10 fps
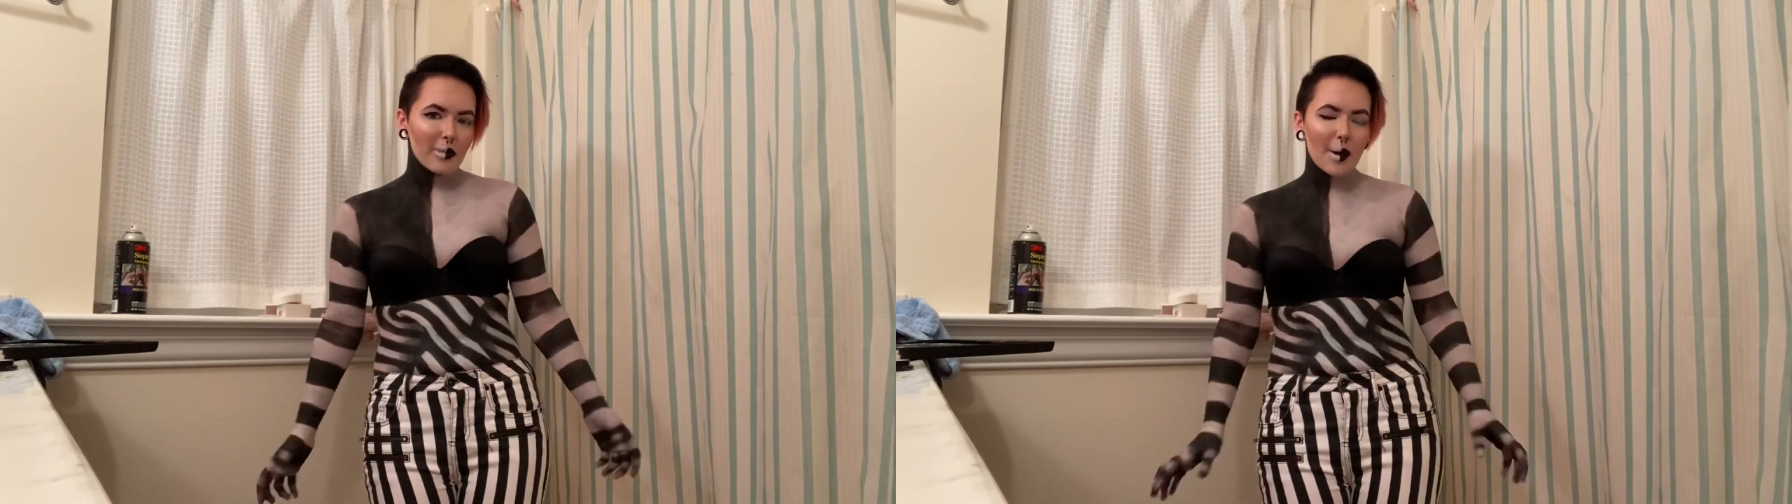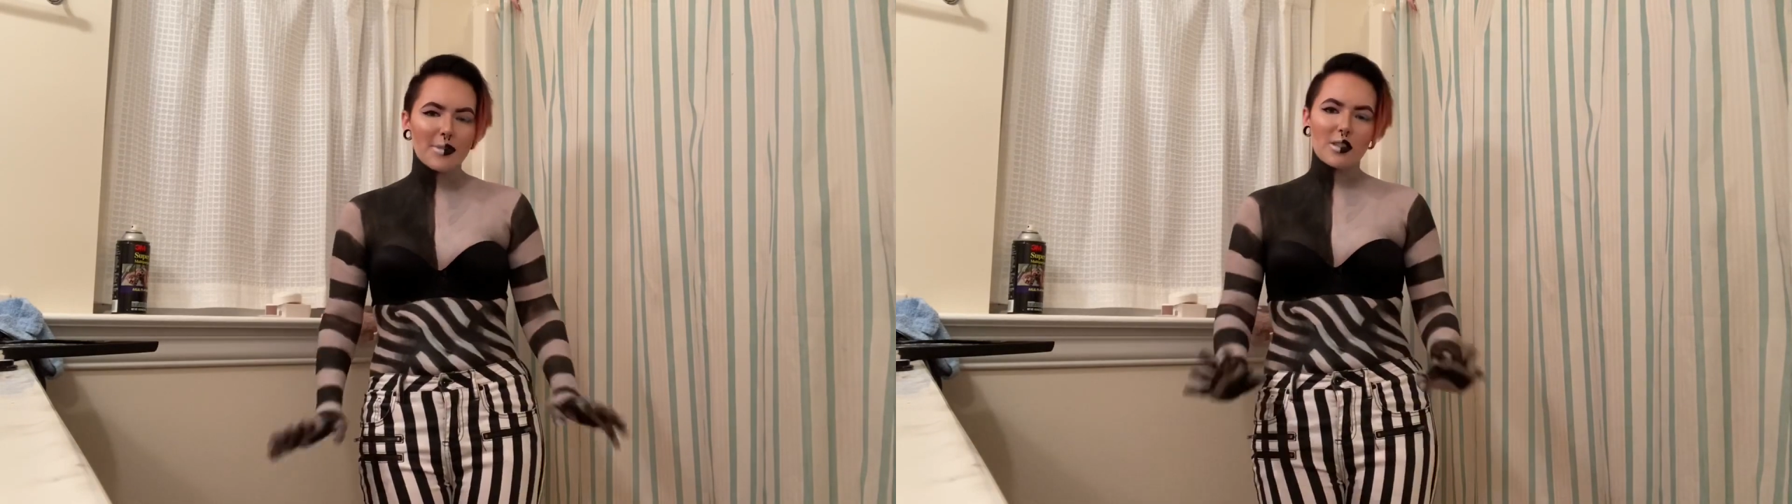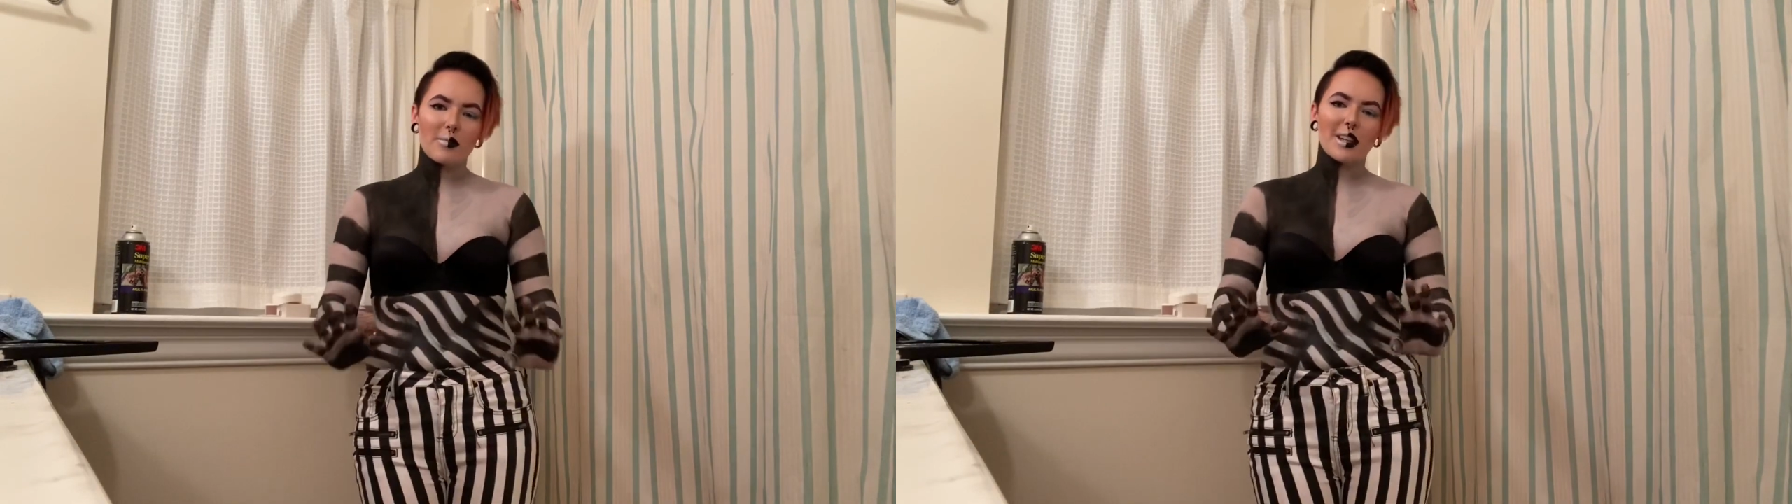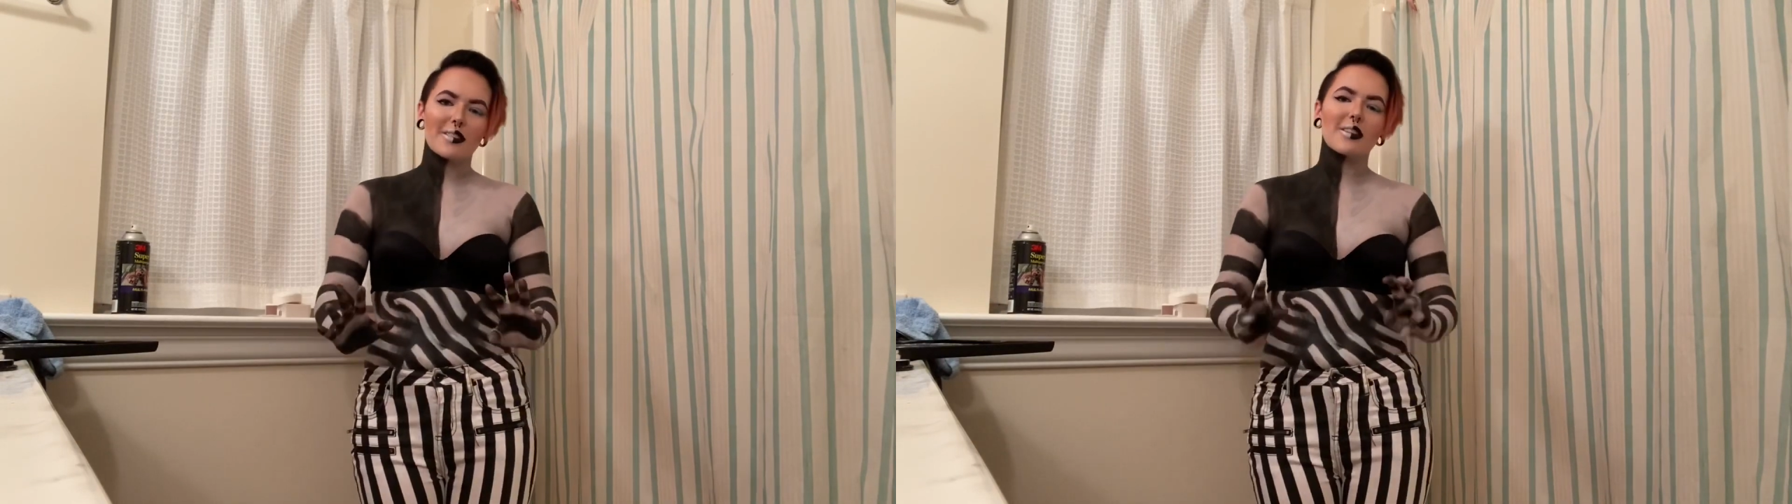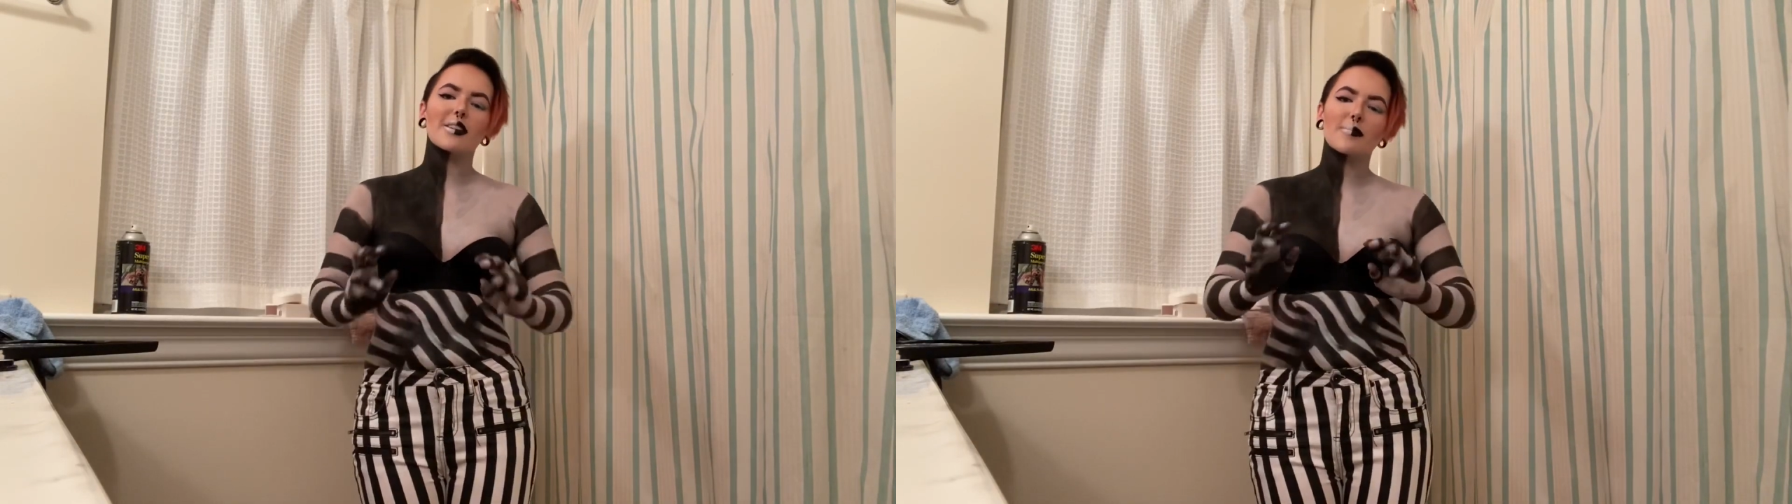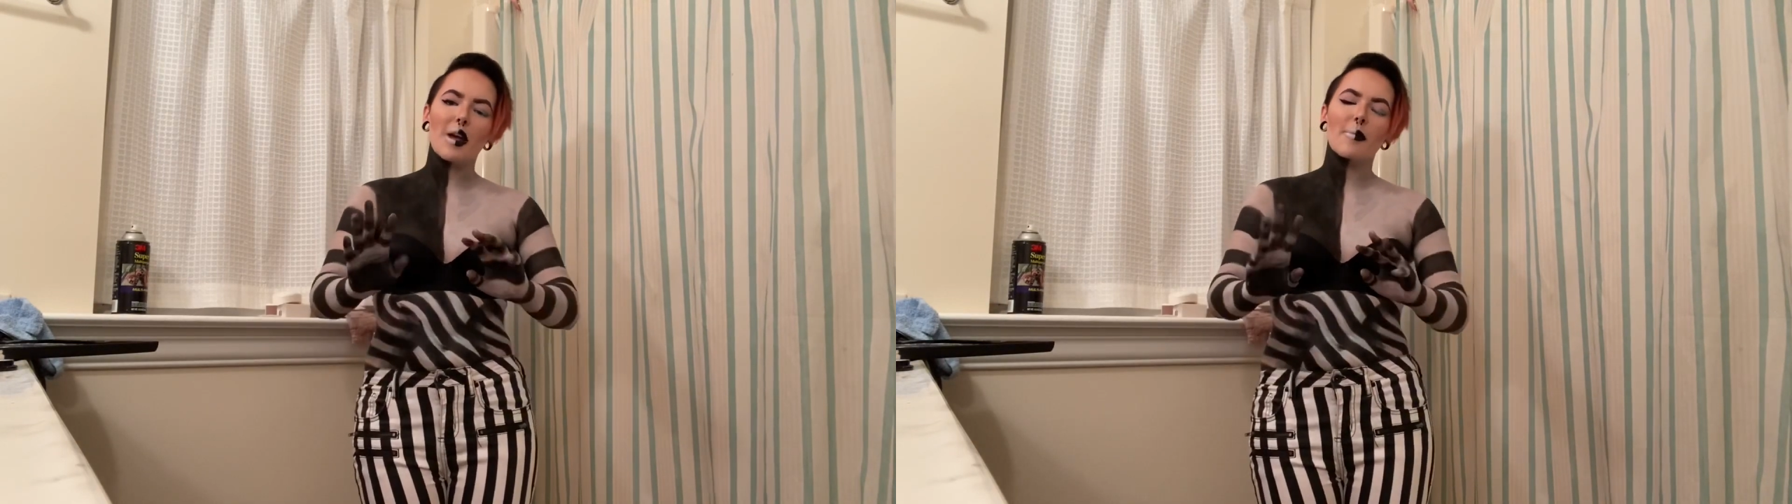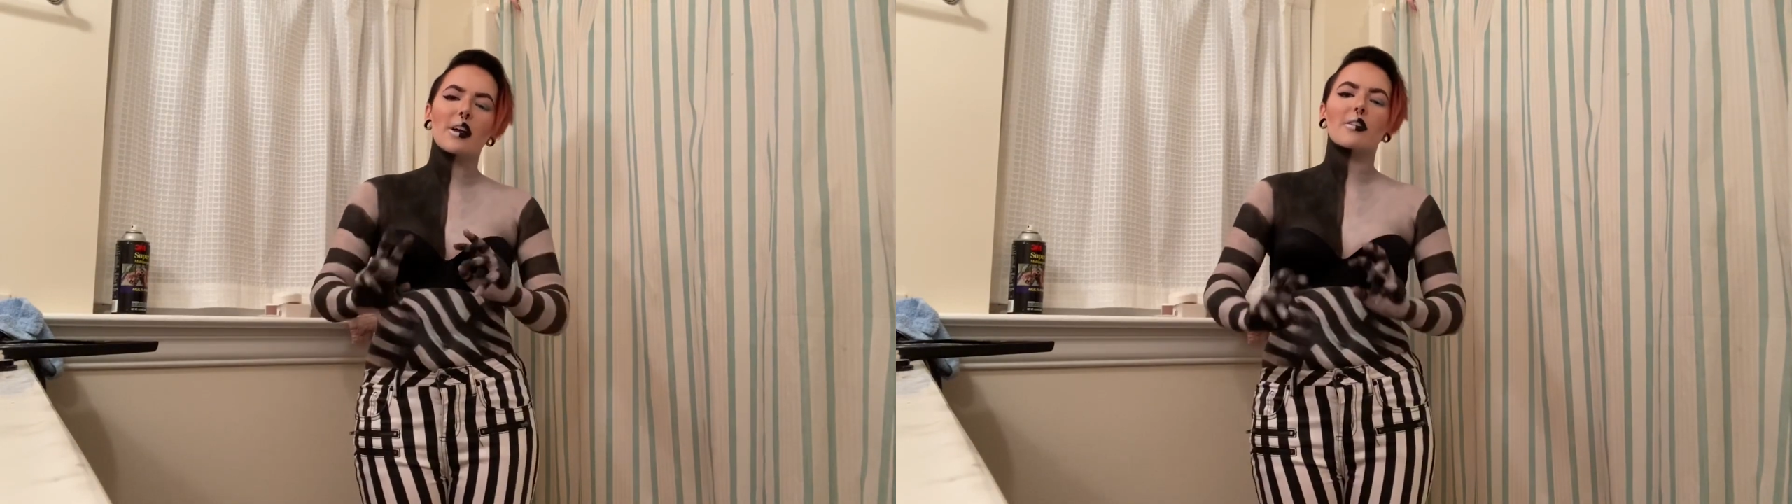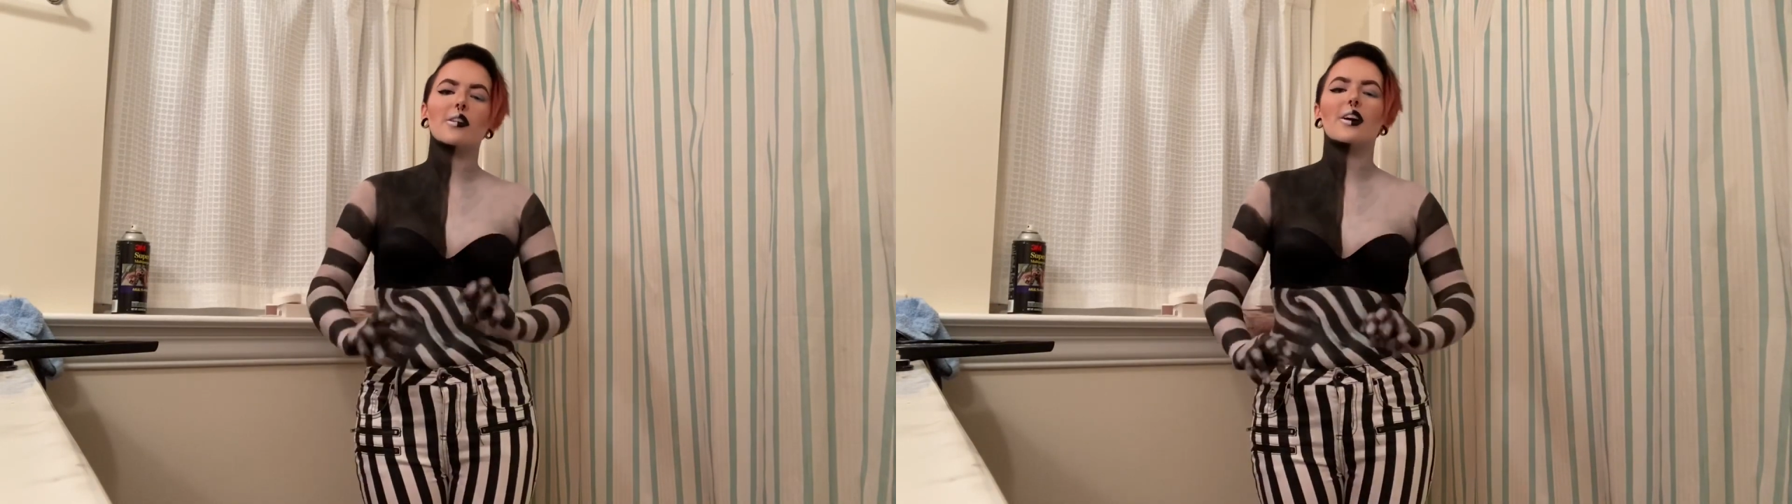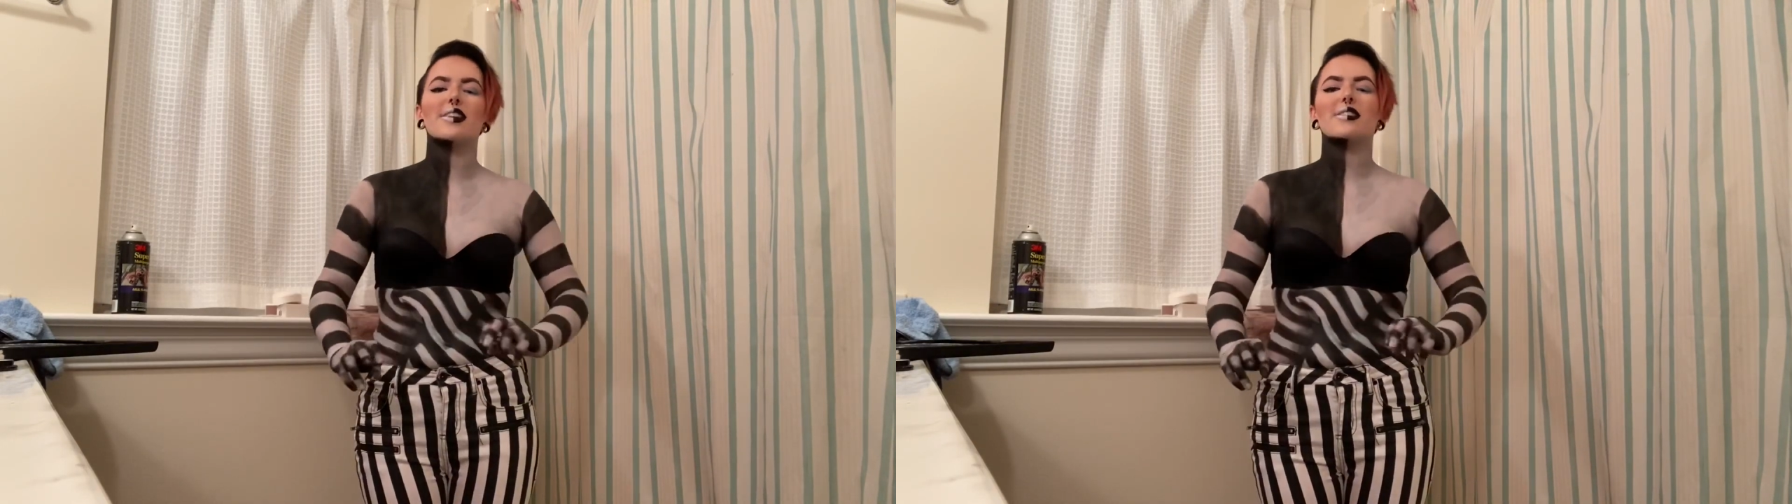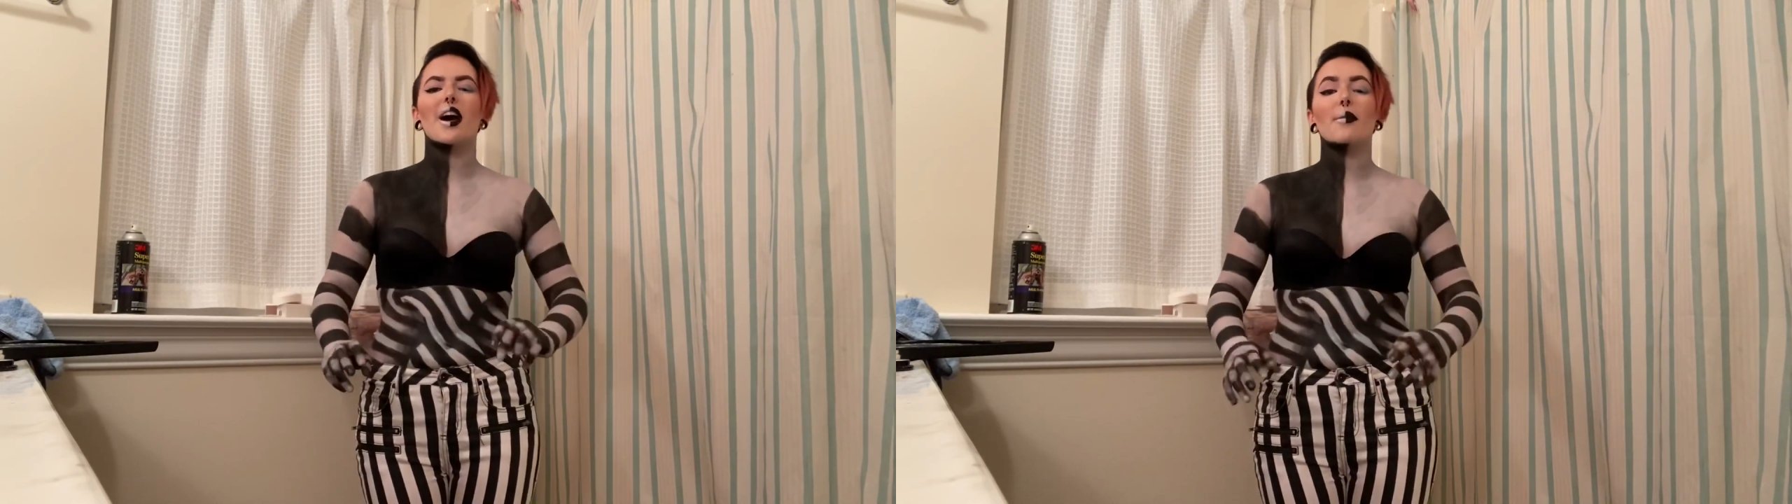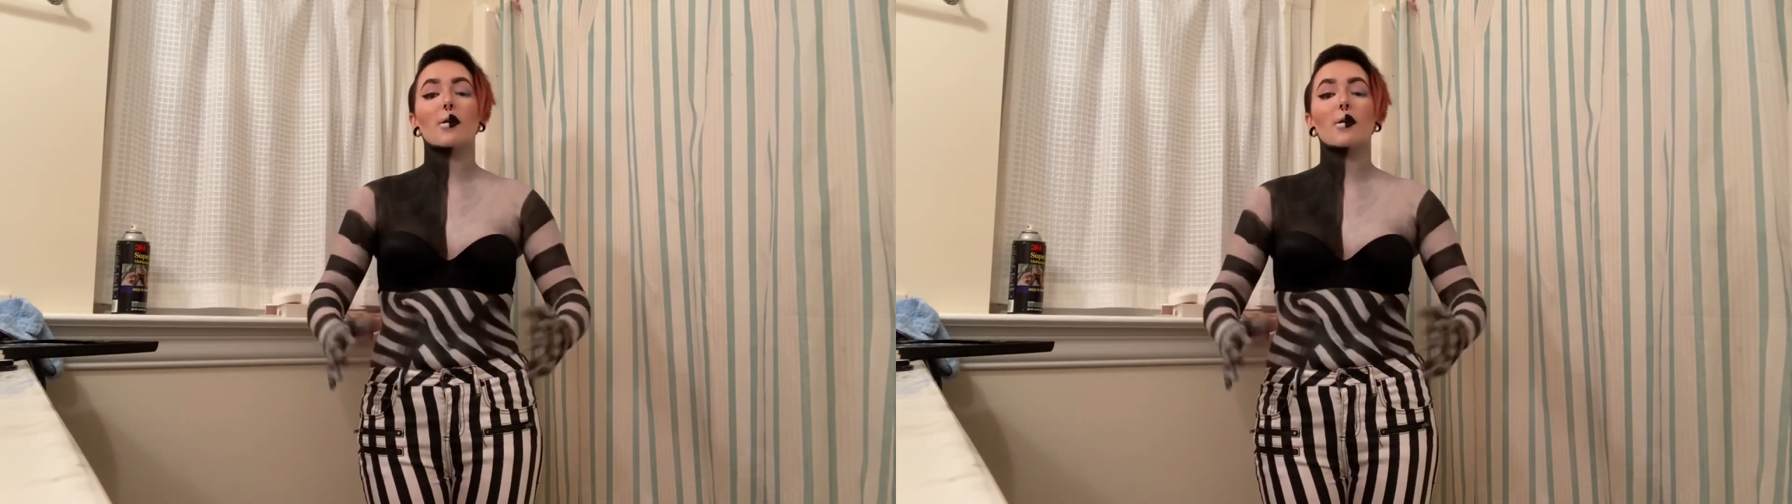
But I'm assuming it took maybe a little less time,